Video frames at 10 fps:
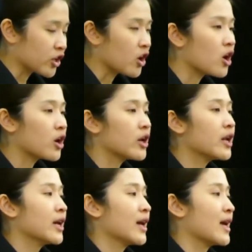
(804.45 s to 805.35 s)
God
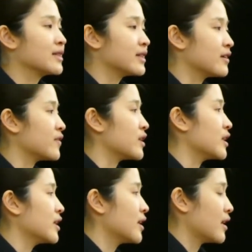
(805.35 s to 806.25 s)
has
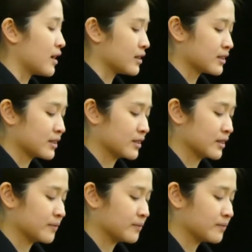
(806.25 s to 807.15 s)
given us.